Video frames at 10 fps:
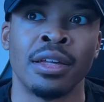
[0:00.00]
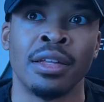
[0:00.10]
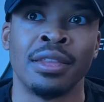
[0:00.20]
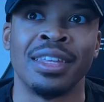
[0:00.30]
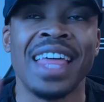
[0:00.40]

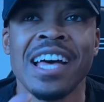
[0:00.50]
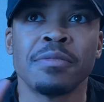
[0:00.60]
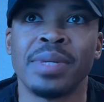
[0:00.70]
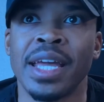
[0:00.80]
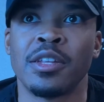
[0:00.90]
The 1,000
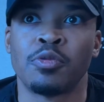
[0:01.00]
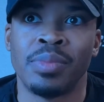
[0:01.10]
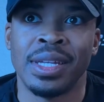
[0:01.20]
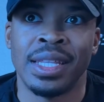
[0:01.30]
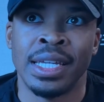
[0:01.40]
bananas would
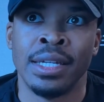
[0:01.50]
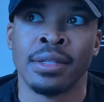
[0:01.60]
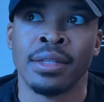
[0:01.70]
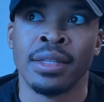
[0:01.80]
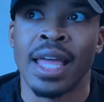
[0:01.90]
be the
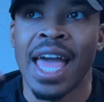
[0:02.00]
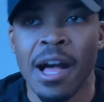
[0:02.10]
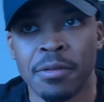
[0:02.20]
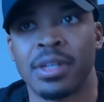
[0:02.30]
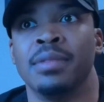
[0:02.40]

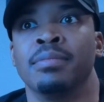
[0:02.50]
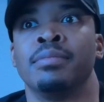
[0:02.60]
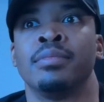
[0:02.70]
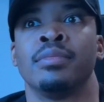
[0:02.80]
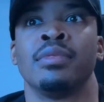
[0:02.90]
outcome.
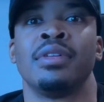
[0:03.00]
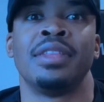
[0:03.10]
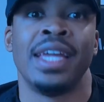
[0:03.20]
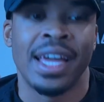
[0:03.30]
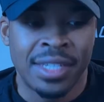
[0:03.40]

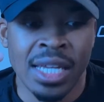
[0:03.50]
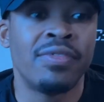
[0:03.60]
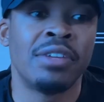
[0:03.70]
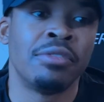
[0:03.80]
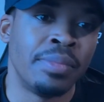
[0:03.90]
The
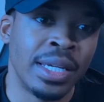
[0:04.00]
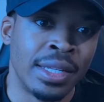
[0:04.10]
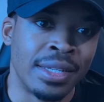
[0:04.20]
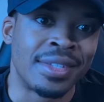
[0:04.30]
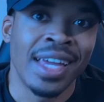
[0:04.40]
activity would be
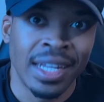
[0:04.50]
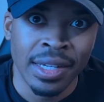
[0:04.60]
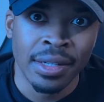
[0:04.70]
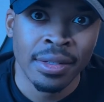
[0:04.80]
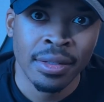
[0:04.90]
the selling.
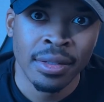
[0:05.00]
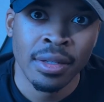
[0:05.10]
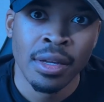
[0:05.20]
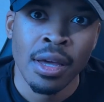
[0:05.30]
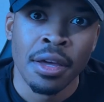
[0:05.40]

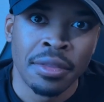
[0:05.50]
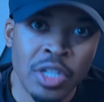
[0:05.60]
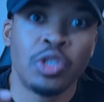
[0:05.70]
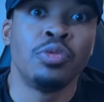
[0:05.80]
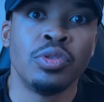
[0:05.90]

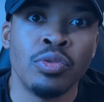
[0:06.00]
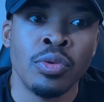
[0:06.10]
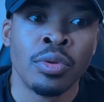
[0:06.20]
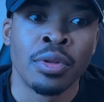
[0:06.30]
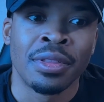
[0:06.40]
Did you do
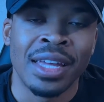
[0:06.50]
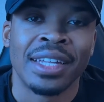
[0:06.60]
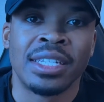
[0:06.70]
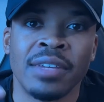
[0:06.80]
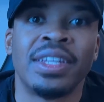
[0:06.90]
the
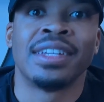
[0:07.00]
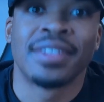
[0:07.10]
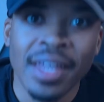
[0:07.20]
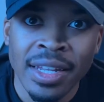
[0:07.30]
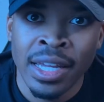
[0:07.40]
activity of
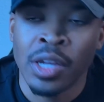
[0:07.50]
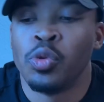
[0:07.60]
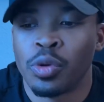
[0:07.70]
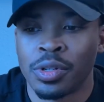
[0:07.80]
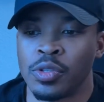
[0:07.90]
selling in
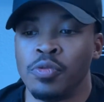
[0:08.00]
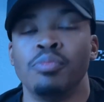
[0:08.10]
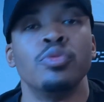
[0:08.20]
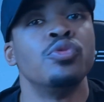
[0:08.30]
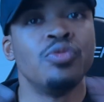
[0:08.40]
order to
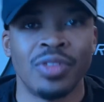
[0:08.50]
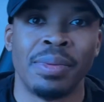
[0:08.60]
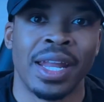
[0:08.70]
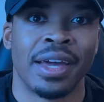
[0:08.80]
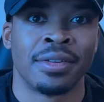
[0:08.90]
move the
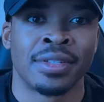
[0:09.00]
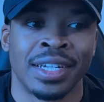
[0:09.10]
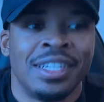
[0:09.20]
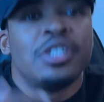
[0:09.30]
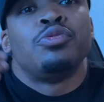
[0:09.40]
bananas?
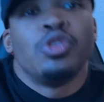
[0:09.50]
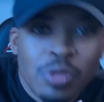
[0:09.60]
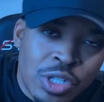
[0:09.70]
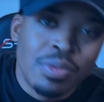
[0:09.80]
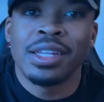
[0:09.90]
Like, did you do
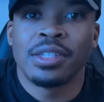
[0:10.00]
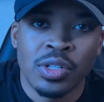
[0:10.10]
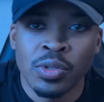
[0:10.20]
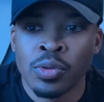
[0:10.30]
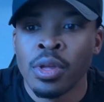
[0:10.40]
what you need to
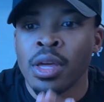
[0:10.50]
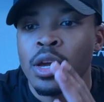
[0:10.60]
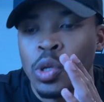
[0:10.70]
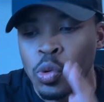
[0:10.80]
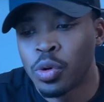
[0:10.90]
do
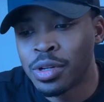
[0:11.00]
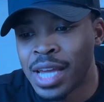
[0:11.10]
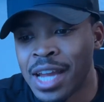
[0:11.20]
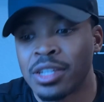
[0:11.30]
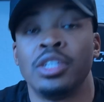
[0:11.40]
in order to
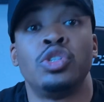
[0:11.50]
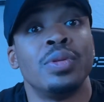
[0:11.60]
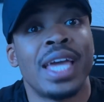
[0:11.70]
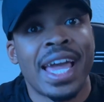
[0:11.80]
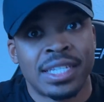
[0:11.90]
actually do
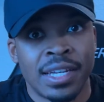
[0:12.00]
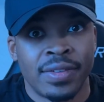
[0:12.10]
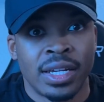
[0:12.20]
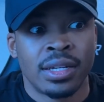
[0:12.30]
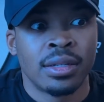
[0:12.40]
the
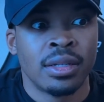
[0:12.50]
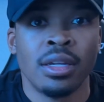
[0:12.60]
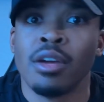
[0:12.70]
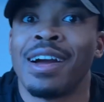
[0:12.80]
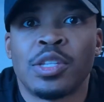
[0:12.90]
activity?
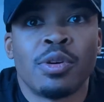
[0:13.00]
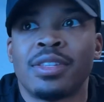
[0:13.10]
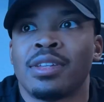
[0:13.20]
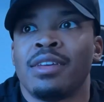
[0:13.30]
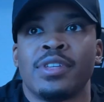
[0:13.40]
right? So
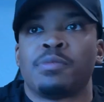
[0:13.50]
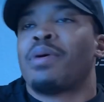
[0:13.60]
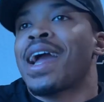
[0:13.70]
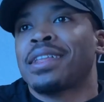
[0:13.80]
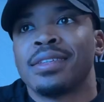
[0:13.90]
if it's
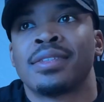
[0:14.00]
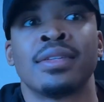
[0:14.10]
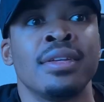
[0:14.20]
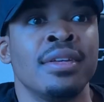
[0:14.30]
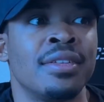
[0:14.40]
practice
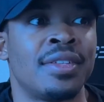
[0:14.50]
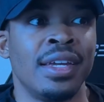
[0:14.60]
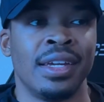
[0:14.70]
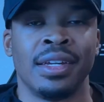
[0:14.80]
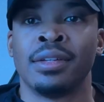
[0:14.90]

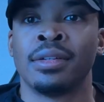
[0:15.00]
singing,